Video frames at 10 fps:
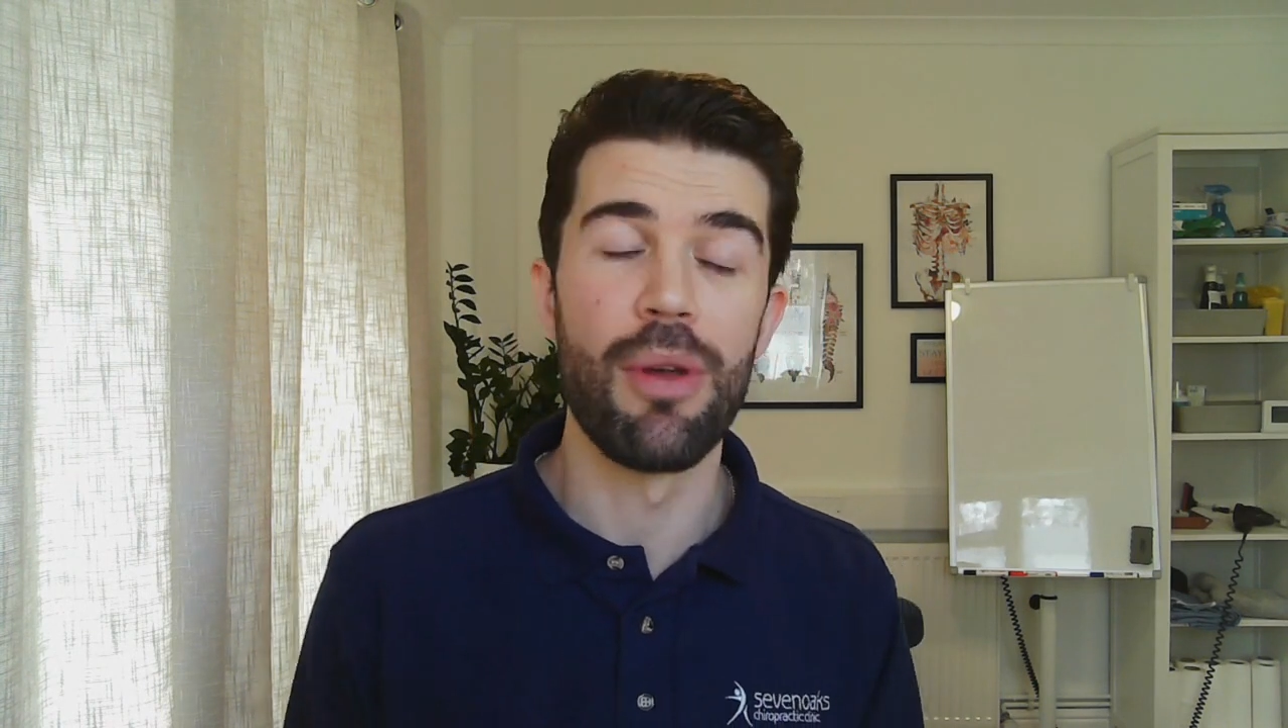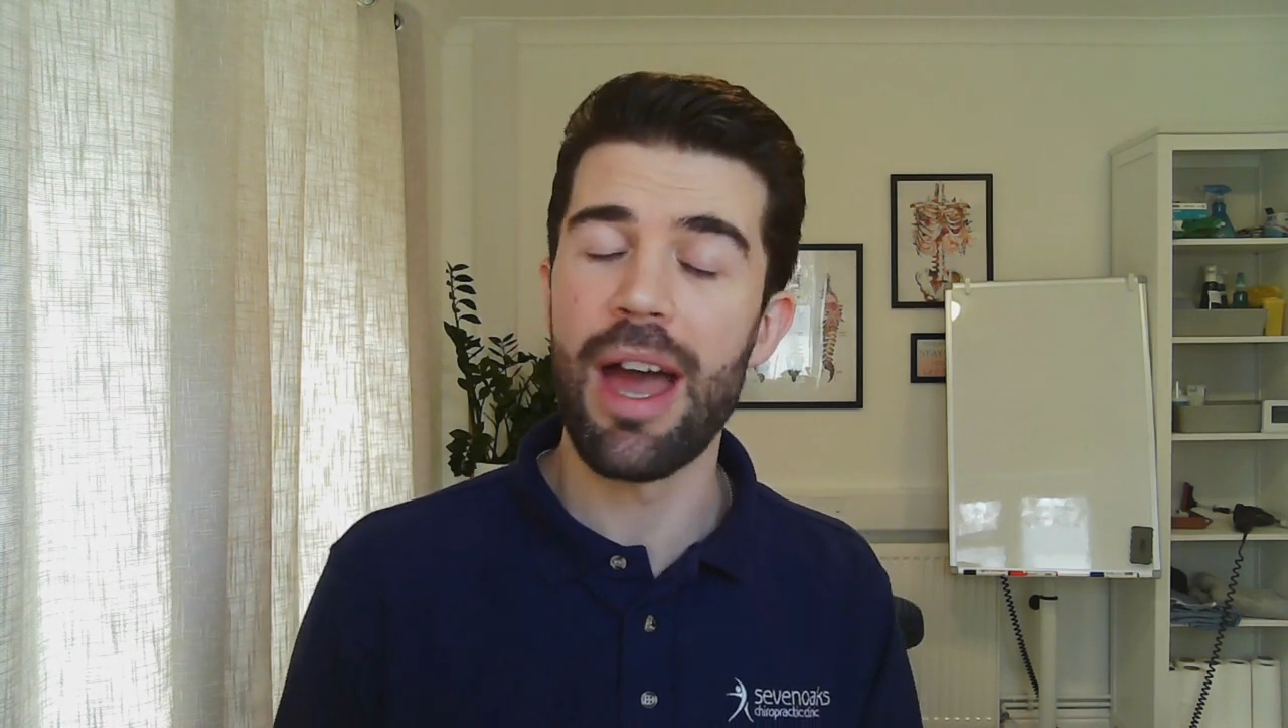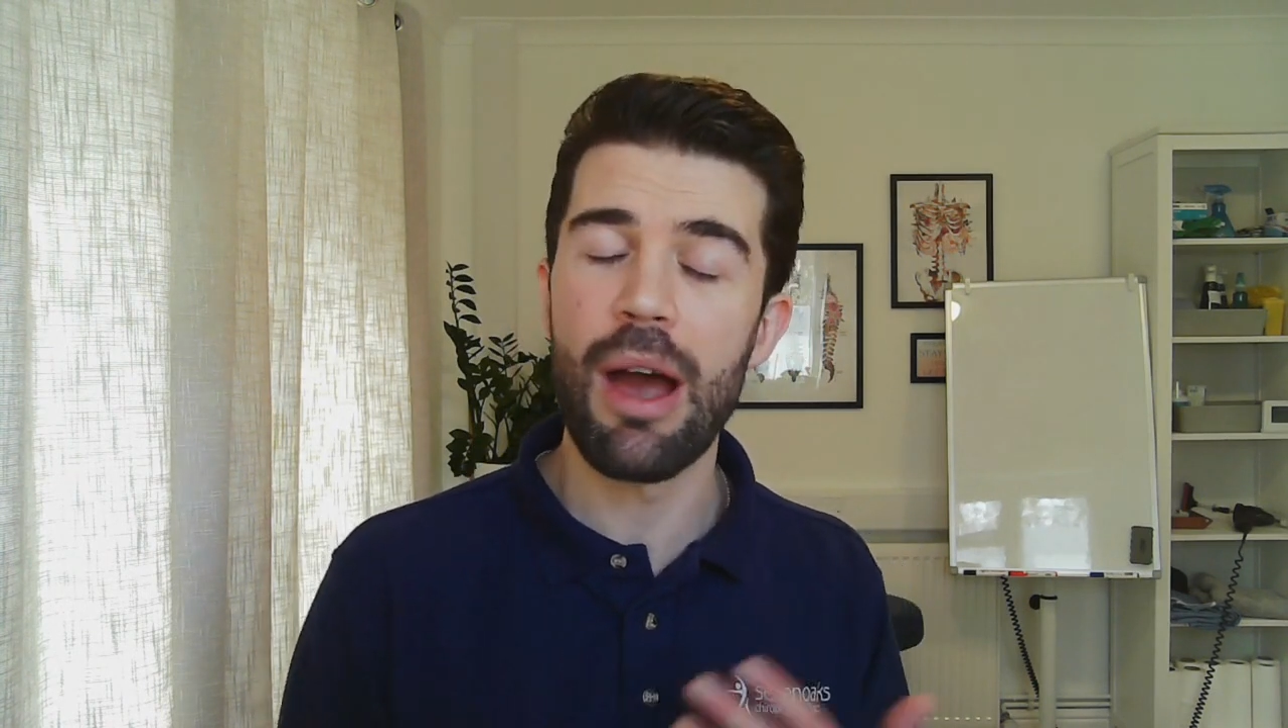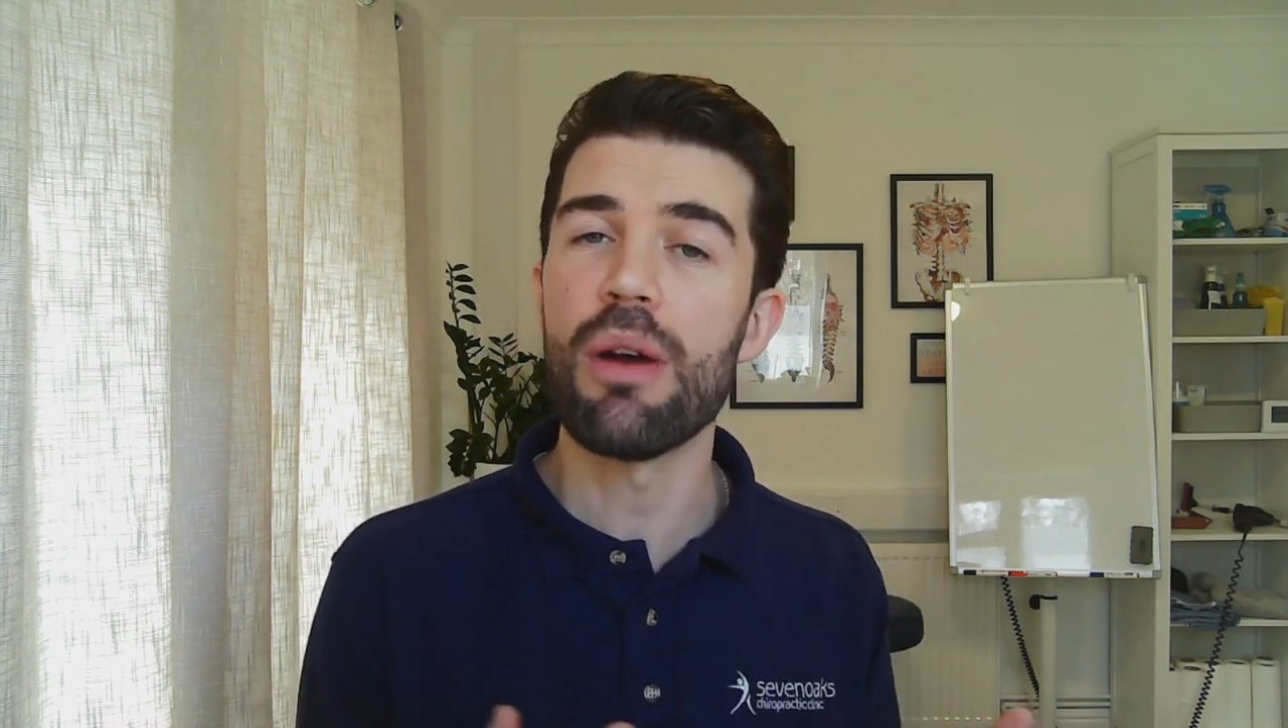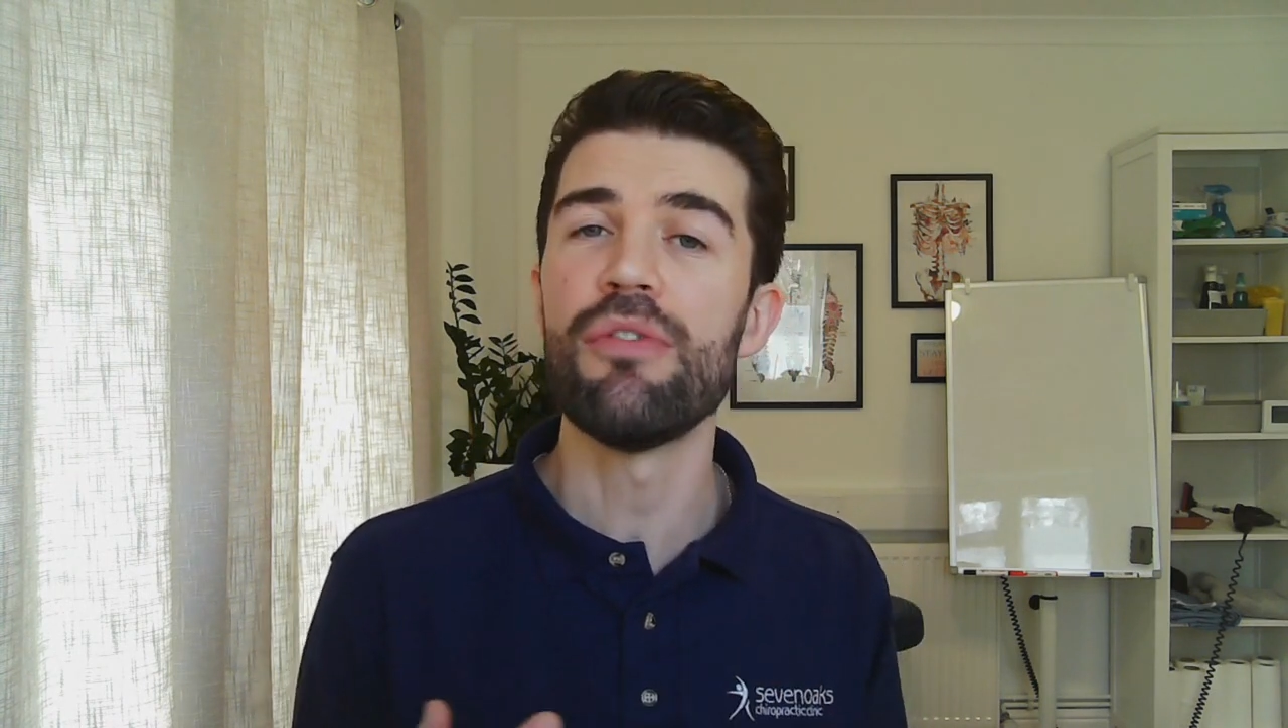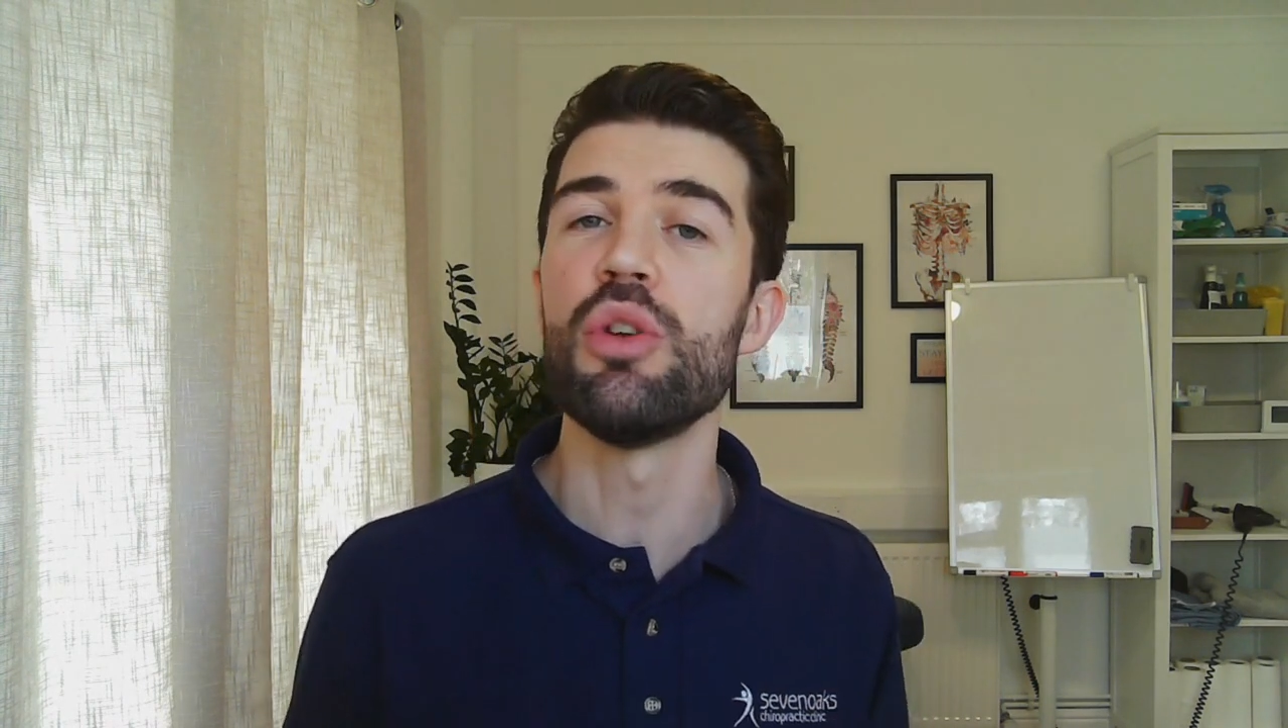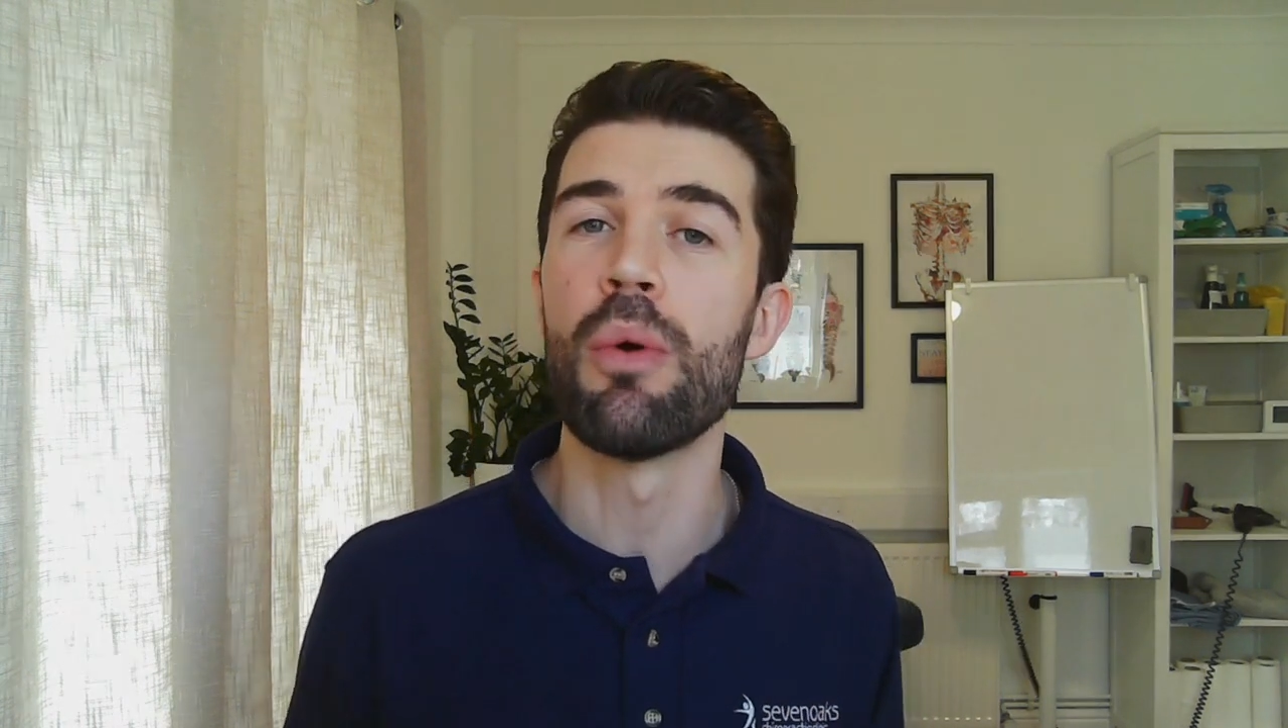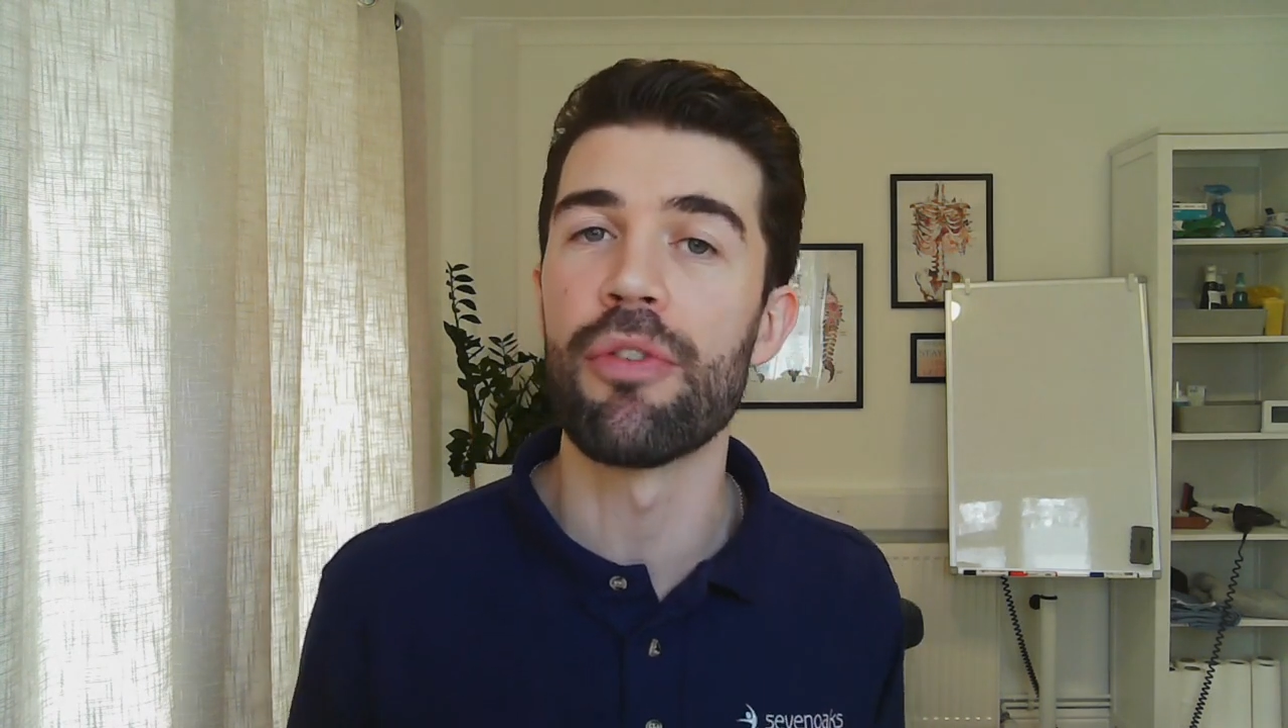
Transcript: However you want